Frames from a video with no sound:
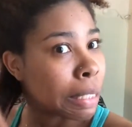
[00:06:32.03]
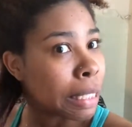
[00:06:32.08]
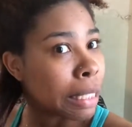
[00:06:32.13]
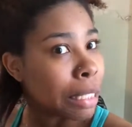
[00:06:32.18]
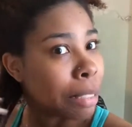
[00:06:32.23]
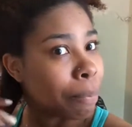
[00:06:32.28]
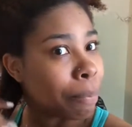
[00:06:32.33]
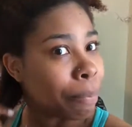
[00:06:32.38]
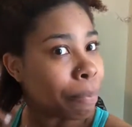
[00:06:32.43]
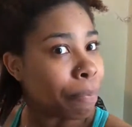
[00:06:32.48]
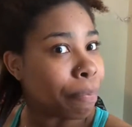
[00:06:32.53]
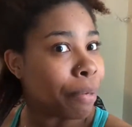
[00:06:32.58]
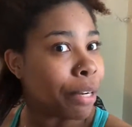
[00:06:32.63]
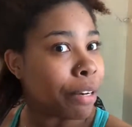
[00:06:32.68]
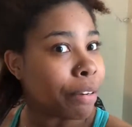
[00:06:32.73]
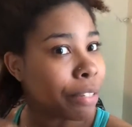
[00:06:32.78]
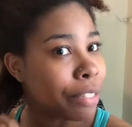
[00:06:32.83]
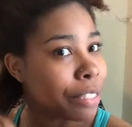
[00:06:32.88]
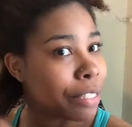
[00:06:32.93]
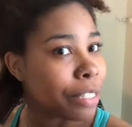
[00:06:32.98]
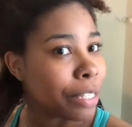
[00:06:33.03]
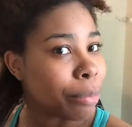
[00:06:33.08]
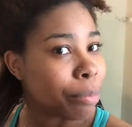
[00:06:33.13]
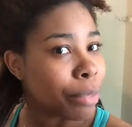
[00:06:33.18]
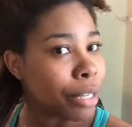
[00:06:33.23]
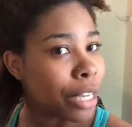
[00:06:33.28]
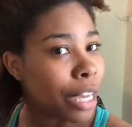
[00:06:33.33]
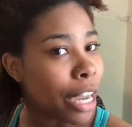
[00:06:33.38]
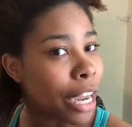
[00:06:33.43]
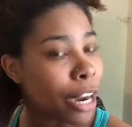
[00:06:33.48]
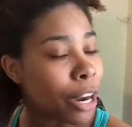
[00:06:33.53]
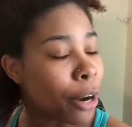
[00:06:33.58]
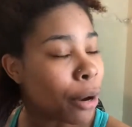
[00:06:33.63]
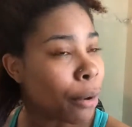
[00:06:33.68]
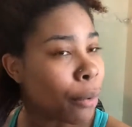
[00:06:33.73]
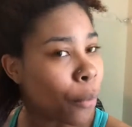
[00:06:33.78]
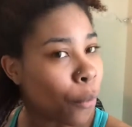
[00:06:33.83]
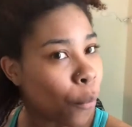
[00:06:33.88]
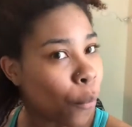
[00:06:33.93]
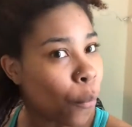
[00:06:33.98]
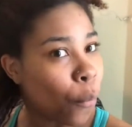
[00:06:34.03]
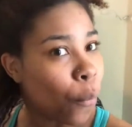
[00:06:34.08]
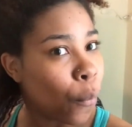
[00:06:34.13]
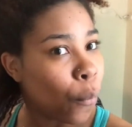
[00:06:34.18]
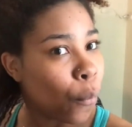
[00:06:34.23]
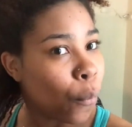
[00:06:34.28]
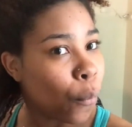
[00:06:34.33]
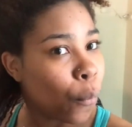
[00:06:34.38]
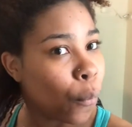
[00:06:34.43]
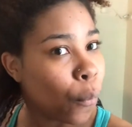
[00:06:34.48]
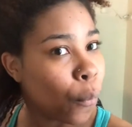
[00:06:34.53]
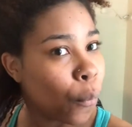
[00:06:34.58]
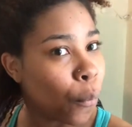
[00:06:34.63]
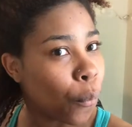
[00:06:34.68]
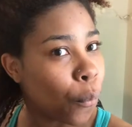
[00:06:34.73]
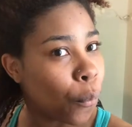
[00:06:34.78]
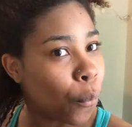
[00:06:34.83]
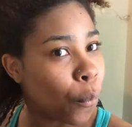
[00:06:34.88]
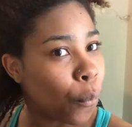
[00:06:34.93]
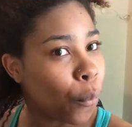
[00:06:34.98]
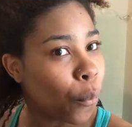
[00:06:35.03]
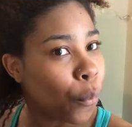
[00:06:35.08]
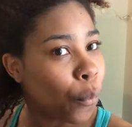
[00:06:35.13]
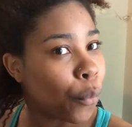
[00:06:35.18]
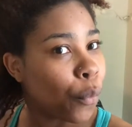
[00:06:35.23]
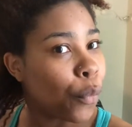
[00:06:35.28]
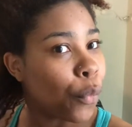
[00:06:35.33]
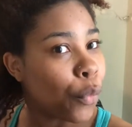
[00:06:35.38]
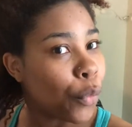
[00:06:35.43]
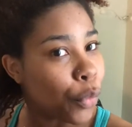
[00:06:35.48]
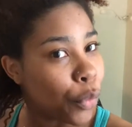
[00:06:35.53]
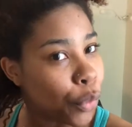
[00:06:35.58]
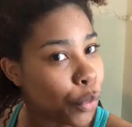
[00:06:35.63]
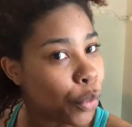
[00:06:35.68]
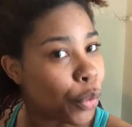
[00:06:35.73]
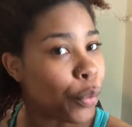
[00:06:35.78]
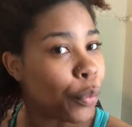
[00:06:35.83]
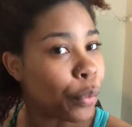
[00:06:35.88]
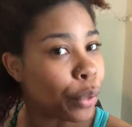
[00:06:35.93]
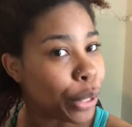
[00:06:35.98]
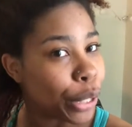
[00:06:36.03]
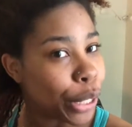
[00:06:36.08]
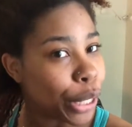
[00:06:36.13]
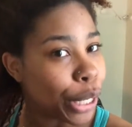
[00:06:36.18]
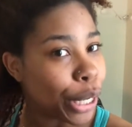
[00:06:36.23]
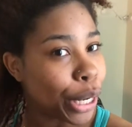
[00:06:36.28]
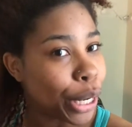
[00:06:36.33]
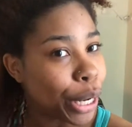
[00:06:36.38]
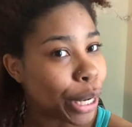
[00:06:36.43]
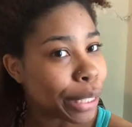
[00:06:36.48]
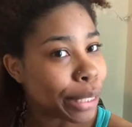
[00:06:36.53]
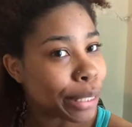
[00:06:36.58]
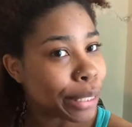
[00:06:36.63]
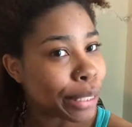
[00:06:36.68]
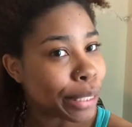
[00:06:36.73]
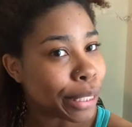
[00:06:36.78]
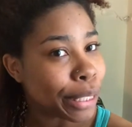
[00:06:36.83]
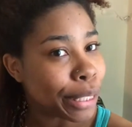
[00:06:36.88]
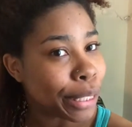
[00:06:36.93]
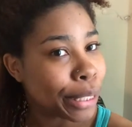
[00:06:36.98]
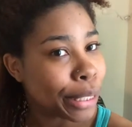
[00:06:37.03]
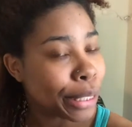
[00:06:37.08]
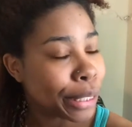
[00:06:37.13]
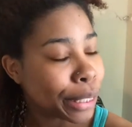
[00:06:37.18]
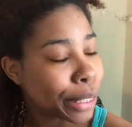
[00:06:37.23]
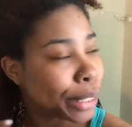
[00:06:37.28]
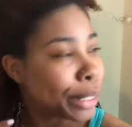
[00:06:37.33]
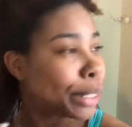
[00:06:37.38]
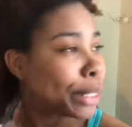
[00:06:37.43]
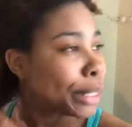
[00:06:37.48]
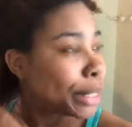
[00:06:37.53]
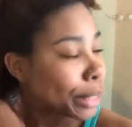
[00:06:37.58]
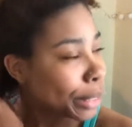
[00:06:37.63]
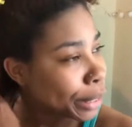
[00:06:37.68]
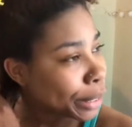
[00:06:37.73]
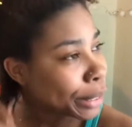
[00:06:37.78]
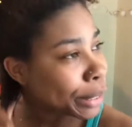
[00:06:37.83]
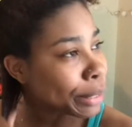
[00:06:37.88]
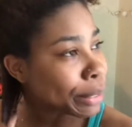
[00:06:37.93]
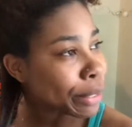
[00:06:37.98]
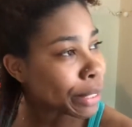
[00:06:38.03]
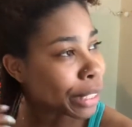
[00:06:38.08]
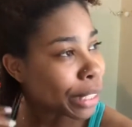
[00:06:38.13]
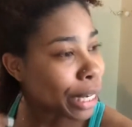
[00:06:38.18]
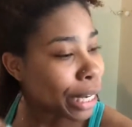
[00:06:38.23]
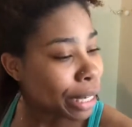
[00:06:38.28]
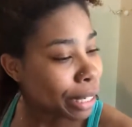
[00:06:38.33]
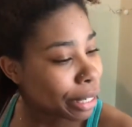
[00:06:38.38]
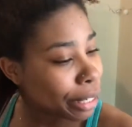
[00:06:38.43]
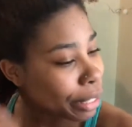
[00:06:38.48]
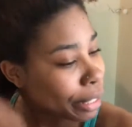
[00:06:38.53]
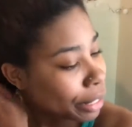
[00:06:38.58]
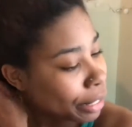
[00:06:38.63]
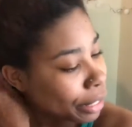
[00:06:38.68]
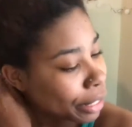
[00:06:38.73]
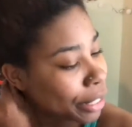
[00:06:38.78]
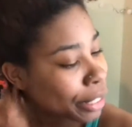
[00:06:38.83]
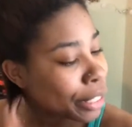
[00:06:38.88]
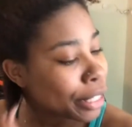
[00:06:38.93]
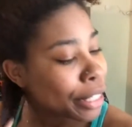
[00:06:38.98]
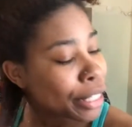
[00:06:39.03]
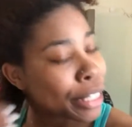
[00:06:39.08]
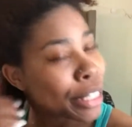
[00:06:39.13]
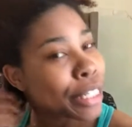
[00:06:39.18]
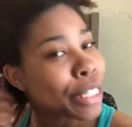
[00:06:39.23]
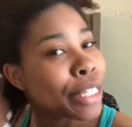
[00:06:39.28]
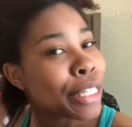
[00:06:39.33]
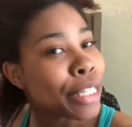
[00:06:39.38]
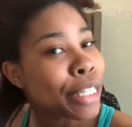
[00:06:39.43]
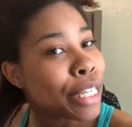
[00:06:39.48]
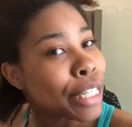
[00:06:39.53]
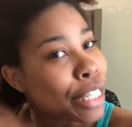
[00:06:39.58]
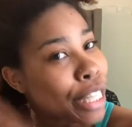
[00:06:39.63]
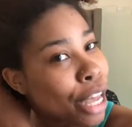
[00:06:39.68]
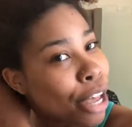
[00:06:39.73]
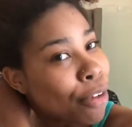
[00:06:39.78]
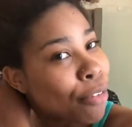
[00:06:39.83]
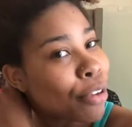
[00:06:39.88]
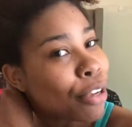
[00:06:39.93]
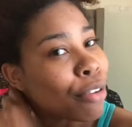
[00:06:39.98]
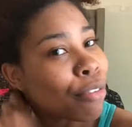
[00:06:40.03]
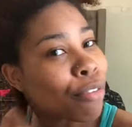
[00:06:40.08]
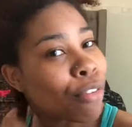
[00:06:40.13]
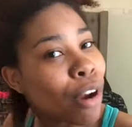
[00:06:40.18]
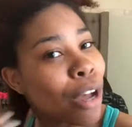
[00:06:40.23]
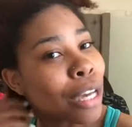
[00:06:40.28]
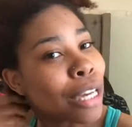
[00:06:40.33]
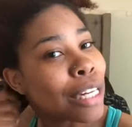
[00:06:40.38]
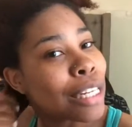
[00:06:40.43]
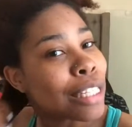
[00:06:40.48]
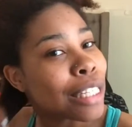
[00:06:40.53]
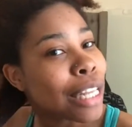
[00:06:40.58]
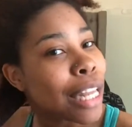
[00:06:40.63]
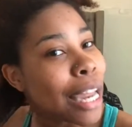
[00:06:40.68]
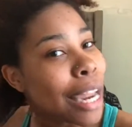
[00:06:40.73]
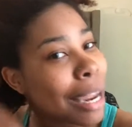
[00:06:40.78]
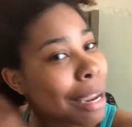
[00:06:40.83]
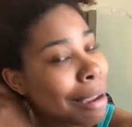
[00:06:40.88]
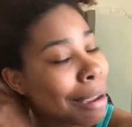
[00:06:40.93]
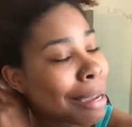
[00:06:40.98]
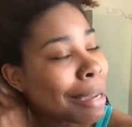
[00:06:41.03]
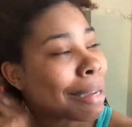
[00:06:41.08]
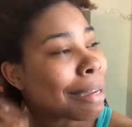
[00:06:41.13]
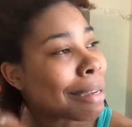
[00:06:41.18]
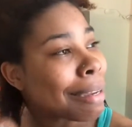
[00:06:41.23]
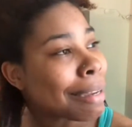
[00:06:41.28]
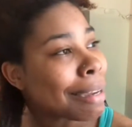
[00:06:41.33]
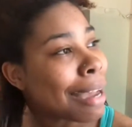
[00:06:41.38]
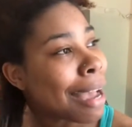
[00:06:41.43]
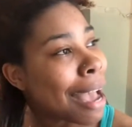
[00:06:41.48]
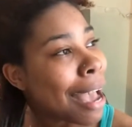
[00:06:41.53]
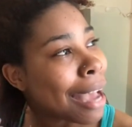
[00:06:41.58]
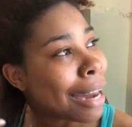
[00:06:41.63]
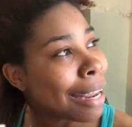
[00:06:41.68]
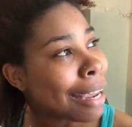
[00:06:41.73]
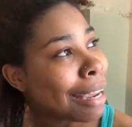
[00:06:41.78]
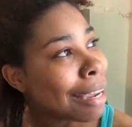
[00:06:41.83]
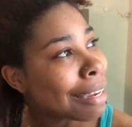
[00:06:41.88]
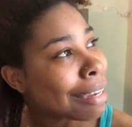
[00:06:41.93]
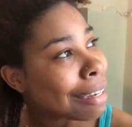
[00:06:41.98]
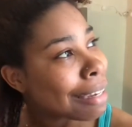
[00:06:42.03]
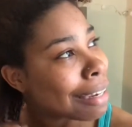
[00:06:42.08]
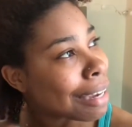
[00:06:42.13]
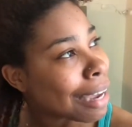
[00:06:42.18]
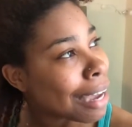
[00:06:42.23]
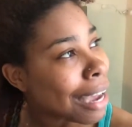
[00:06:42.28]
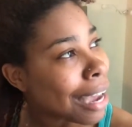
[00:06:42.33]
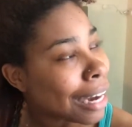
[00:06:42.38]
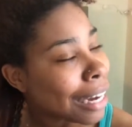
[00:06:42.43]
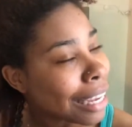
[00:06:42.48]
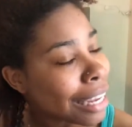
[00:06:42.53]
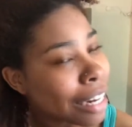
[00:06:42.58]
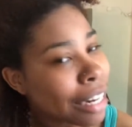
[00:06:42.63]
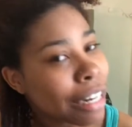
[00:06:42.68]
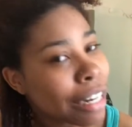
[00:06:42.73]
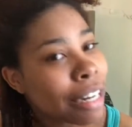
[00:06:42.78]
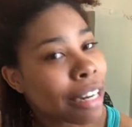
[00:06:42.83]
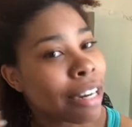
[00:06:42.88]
Embarrassing me hair. Ooh. Doing it again, I see. Okay. That's how we rocking today. Got it. Got it.